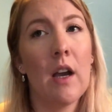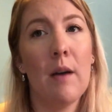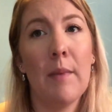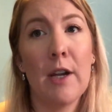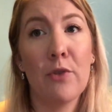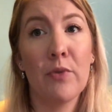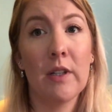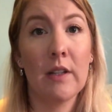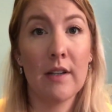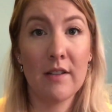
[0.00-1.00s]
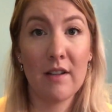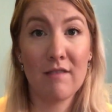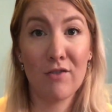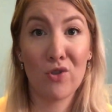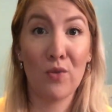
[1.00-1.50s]
and I'd really like to
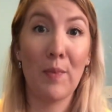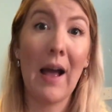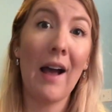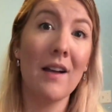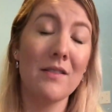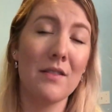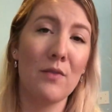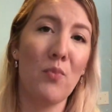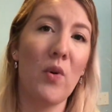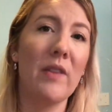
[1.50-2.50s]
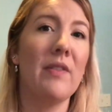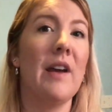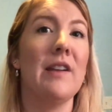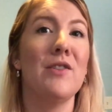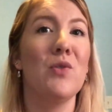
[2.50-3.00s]
surpass the point
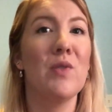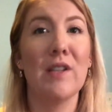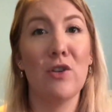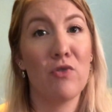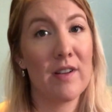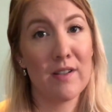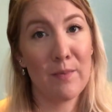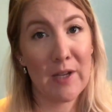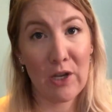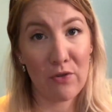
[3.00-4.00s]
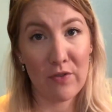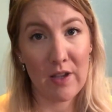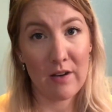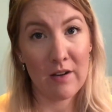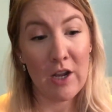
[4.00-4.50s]
that as soon as I drink something other
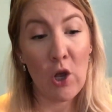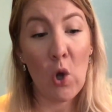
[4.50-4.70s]
than